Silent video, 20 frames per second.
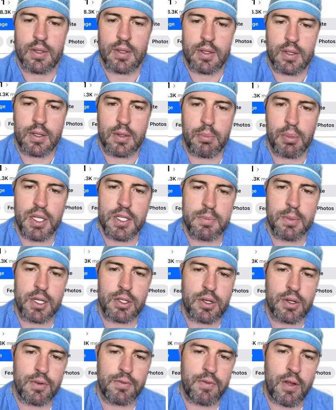Please make
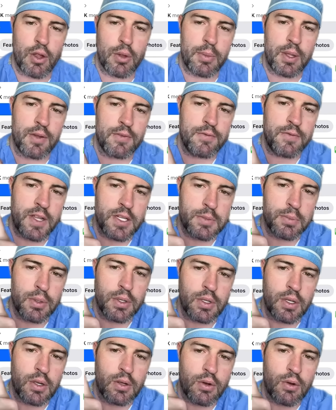sure you follow me on
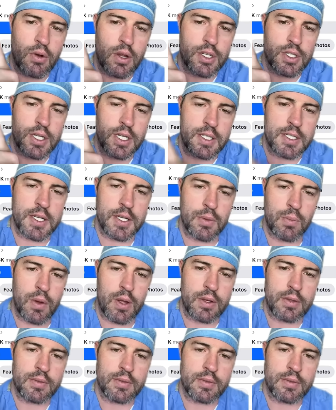Facebook, Crushing T1.